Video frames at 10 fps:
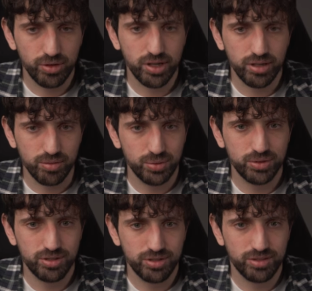Okay, it
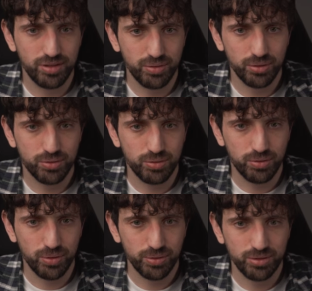put it default
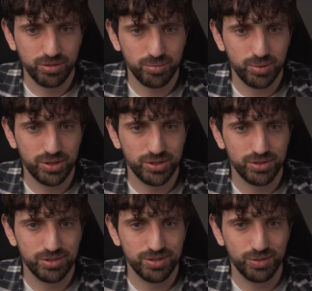false
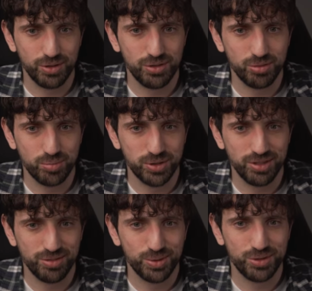because we just
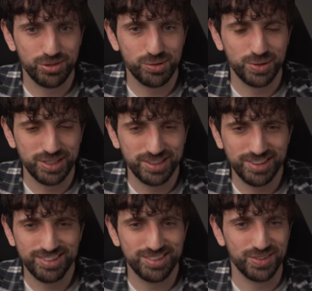created
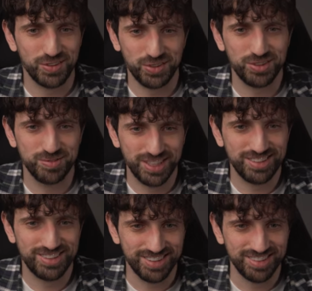it, so it just
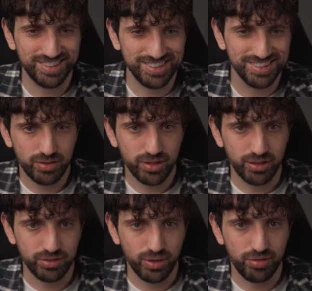makes sense. Okay,
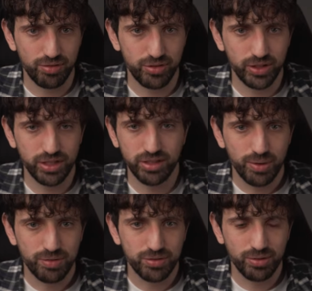so I think we
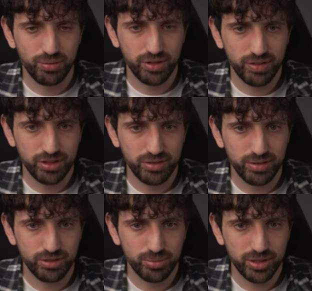have something that
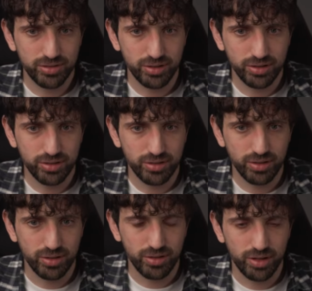does make sense.
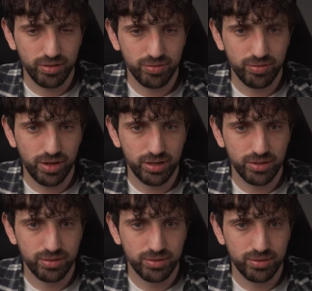If I
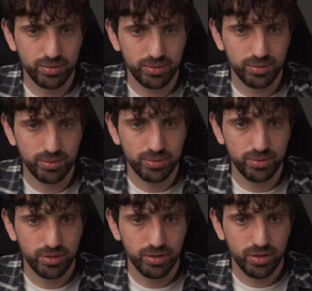
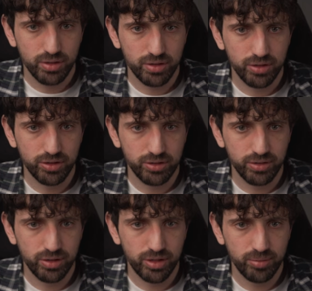do
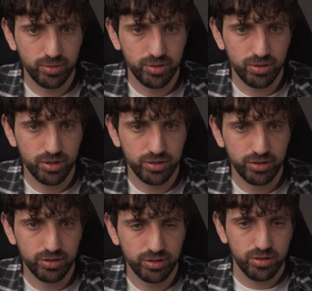collection name,
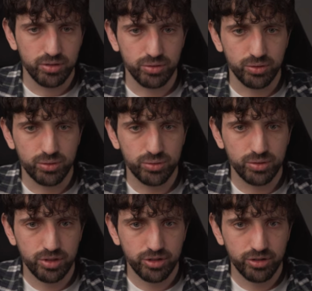collection, so the to-do
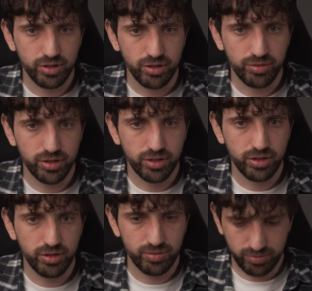collection, I
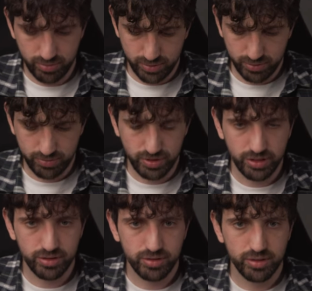think if we do
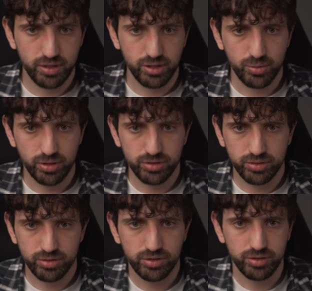that, it
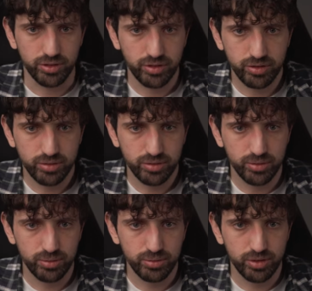works, isn't it?
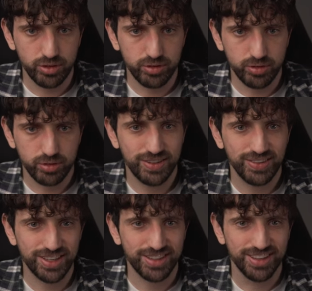Ooh, nice.
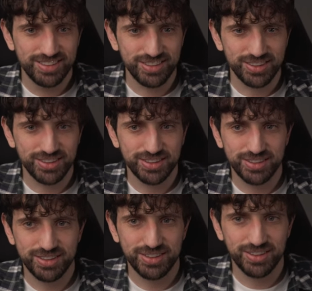Okay,
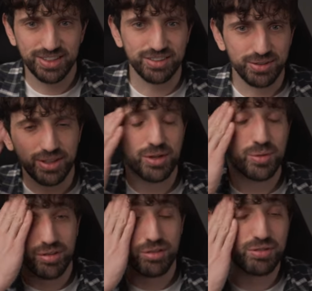so now
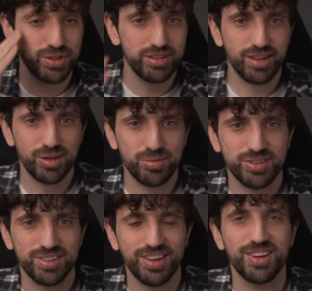we have a fully
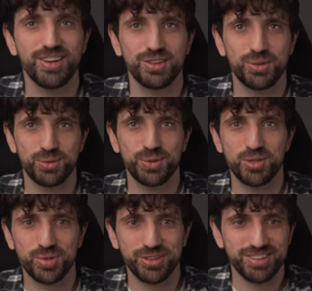typed to-do
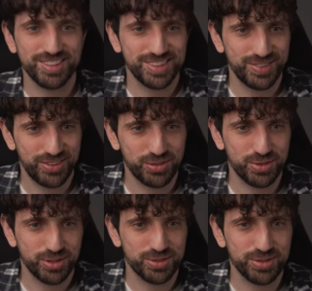endpoint, which is
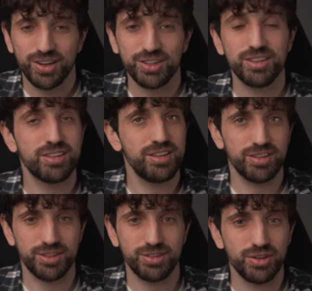quite cool. Honestly,
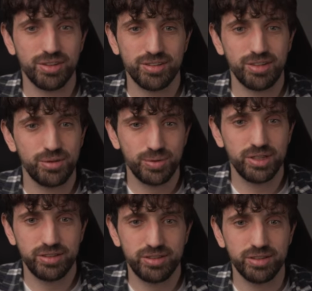it
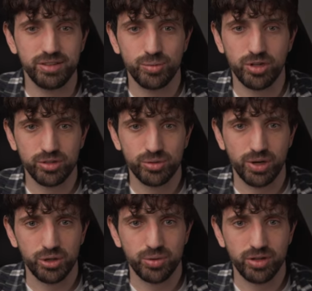really did work
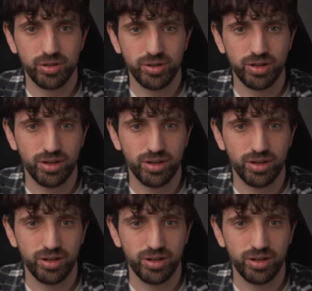quite well.